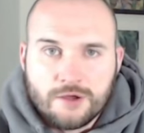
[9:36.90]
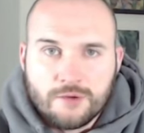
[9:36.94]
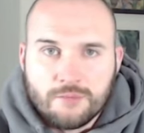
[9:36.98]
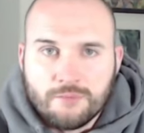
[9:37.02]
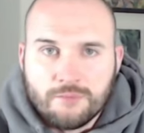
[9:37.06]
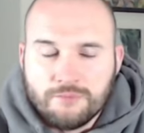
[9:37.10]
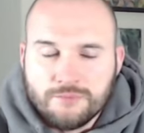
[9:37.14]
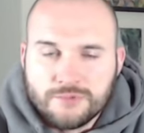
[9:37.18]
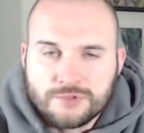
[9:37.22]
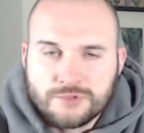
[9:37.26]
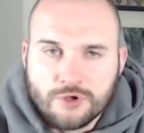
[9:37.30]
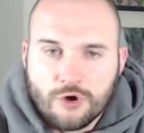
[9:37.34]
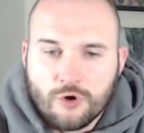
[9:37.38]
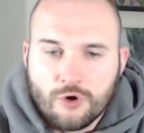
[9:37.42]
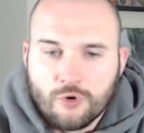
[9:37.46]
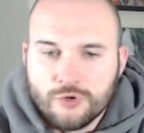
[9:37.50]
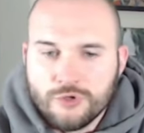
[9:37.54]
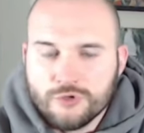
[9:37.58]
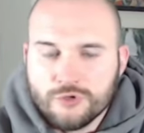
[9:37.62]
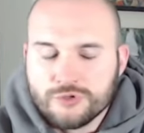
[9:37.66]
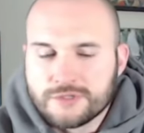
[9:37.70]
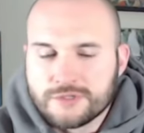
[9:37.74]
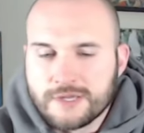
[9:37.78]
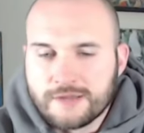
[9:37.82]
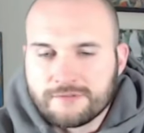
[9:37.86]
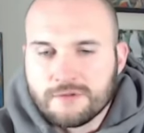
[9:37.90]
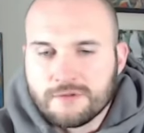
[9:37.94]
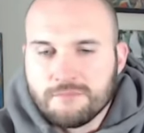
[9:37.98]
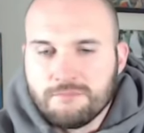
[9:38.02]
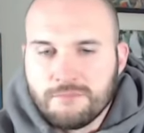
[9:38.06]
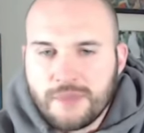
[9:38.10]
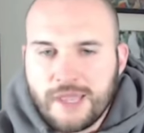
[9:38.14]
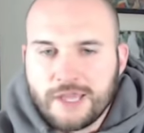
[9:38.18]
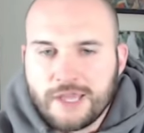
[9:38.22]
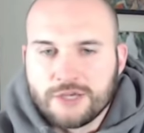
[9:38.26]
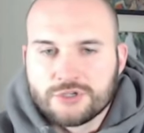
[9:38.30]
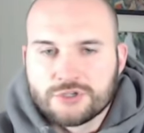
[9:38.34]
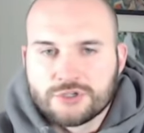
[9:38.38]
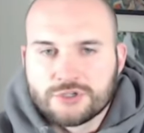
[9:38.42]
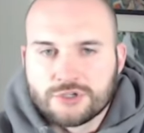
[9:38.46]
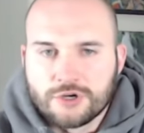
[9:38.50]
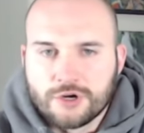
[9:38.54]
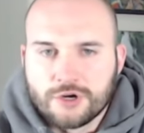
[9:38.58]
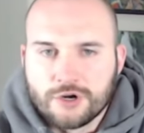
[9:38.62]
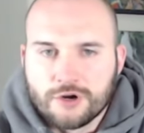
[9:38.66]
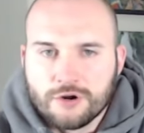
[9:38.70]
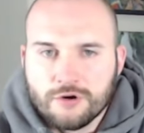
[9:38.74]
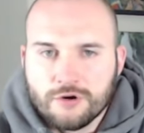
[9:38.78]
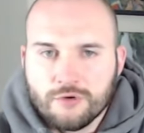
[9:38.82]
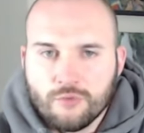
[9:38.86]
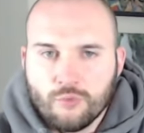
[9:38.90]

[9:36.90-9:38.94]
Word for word: So you just have to make sure